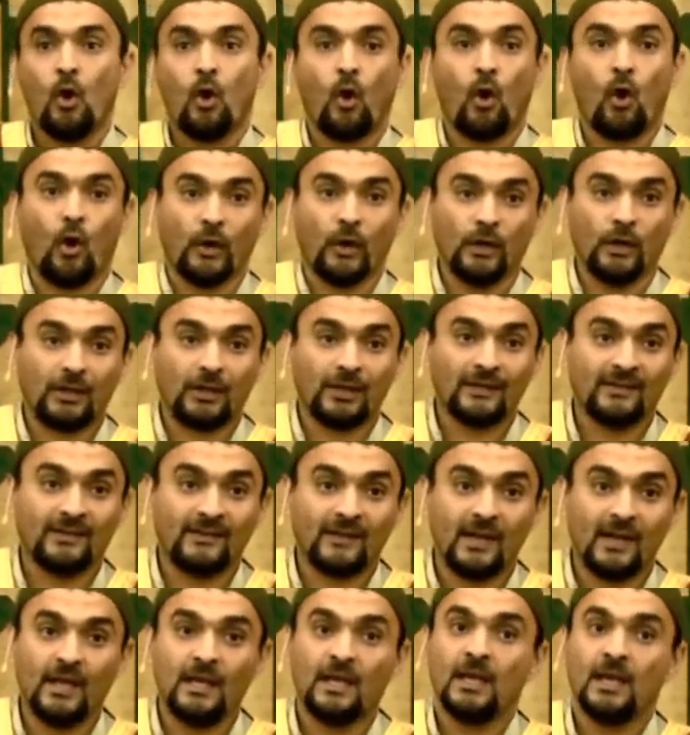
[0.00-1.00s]
Or you can
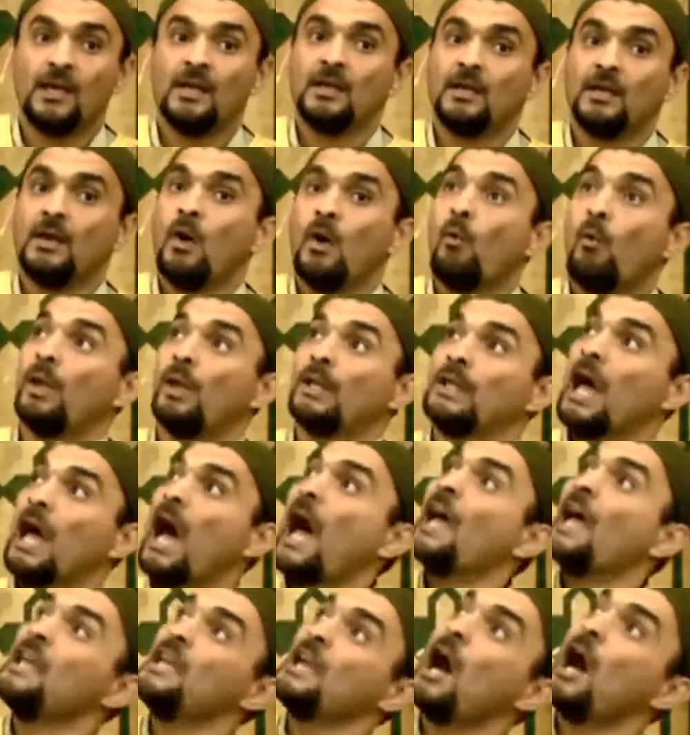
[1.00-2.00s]
say,
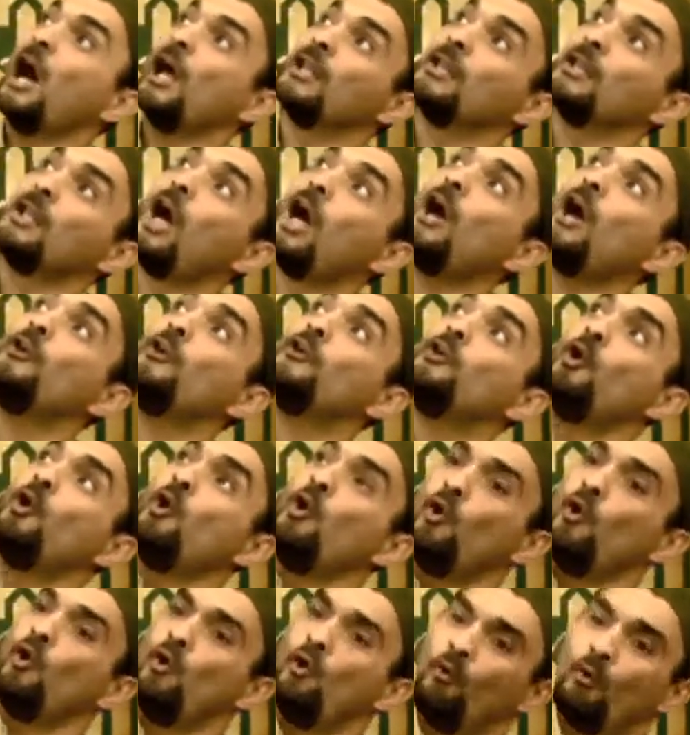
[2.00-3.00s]
Wallahi, ya Allah,
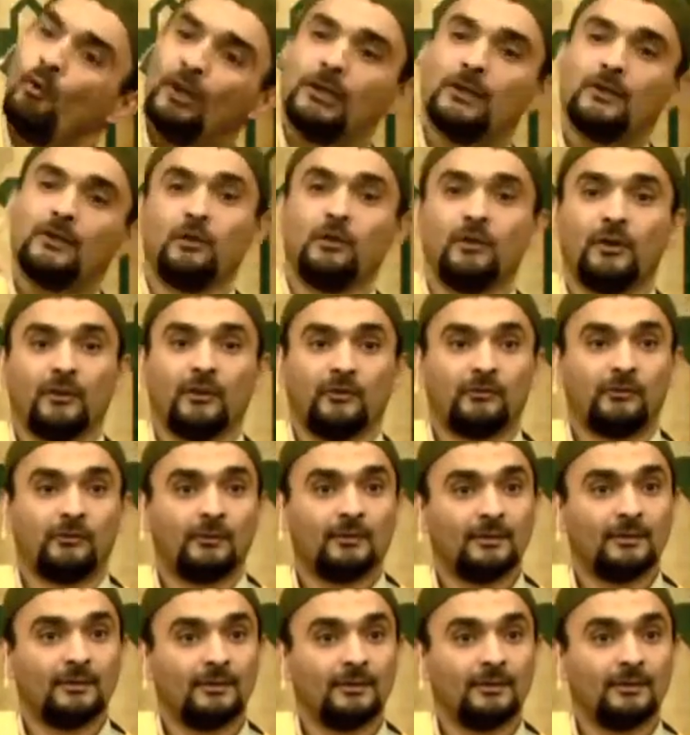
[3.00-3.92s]
you will do this.